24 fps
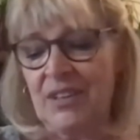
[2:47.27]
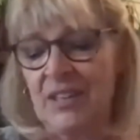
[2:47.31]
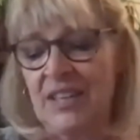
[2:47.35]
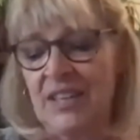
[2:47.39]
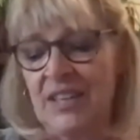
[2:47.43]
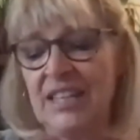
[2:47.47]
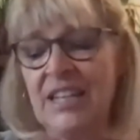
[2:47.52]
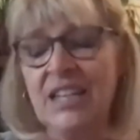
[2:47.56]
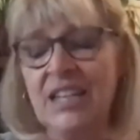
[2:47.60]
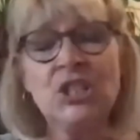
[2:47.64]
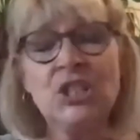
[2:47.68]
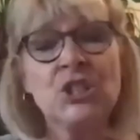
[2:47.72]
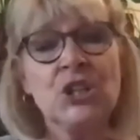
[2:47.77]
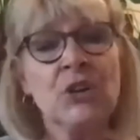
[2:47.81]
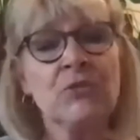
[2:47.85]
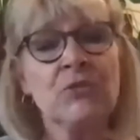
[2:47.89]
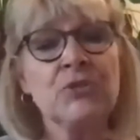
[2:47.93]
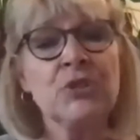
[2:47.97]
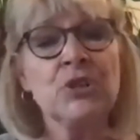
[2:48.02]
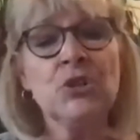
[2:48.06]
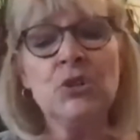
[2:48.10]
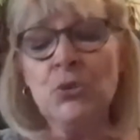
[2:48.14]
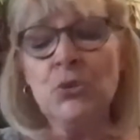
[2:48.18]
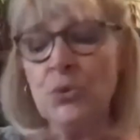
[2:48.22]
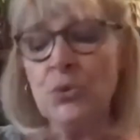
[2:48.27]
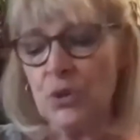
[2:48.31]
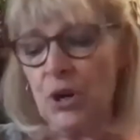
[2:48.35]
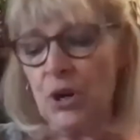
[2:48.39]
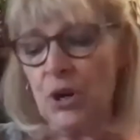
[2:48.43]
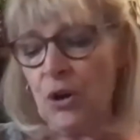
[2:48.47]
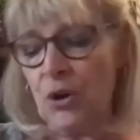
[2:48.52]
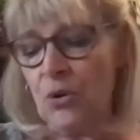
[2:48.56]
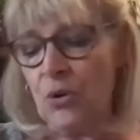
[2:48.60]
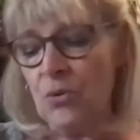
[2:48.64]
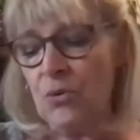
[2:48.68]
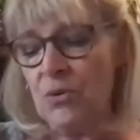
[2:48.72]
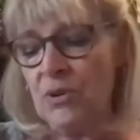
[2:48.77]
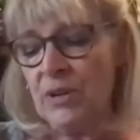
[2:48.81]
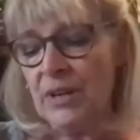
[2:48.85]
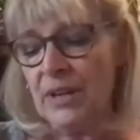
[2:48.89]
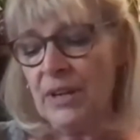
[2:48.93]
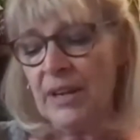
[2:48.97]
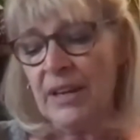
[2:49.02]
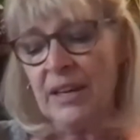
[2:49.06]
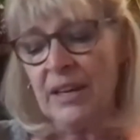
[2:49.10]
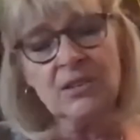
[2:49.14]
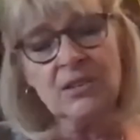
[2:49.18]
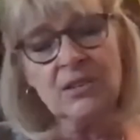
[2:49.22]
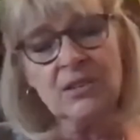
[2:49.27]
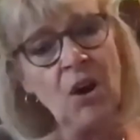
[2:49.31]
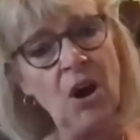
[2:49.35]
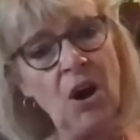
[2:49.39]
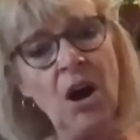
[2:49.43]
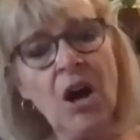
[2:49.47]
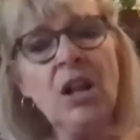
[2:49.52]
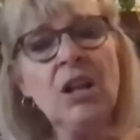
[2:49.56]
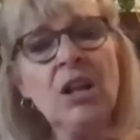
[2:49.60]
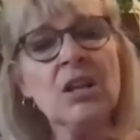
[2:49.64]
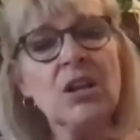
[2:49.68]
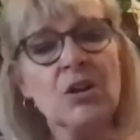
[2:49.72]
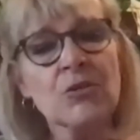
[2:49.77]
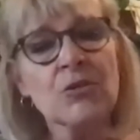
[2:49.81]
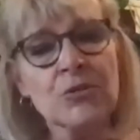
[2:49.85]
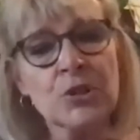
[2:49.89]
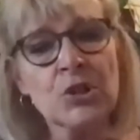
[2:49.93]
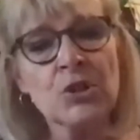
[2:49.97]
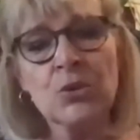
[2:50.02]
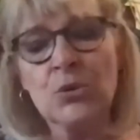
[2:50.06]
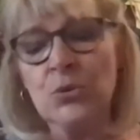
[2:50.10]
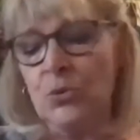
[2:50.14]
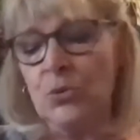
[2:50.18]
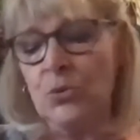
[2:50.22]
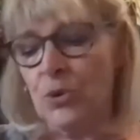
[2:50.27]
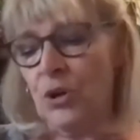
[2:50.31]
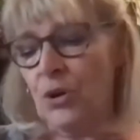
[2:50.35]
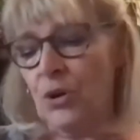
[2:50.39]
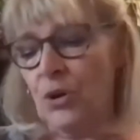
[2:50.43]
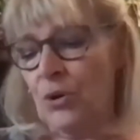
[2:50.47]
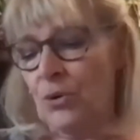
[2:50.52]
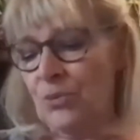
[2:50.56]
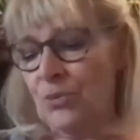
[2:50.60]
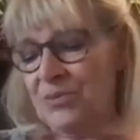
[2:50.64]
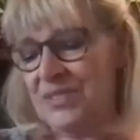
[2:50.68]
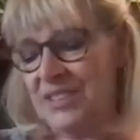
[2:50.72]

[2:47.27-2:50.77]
Each of you go and all of you go.